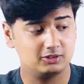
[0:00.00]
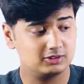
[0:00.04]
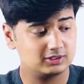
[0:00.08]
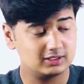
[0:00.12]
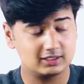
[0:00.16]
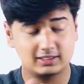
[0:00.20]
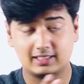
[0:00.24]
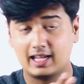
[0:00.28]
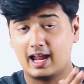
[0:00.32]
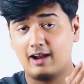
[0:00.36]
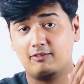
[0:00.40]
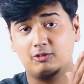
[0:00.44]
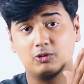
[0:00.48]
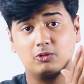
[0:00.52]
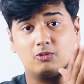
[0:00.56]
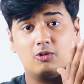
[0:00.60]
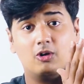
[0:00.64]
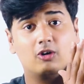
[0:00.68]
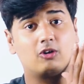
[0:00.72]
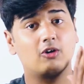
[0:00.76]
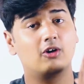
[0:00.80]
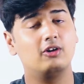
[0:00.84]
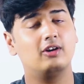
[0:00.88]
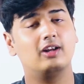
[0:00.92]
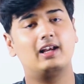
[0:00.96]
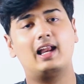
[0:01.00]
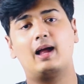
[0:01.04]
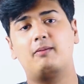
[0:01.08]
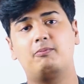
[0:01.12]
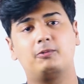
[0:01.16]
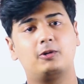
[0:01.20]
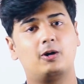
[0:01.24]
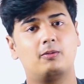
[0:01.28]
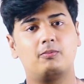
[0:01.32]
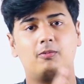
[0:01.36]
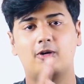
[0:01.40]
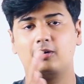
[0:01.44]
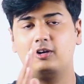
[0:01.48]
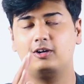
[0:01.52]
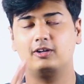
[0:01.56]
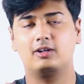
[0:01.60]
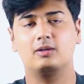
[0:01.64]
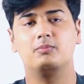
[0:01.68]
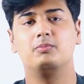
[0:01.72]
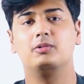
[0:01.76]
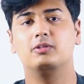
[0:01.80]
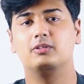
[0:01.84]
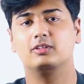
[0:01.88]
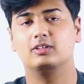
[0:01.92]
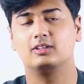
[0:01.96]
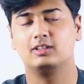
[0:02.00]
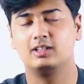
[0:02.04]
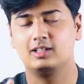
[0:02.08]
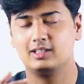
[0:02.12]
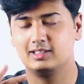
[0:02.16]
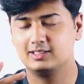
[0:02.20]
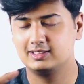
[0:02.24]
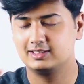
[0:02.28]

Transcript: You just have to work on your laptop or your computer.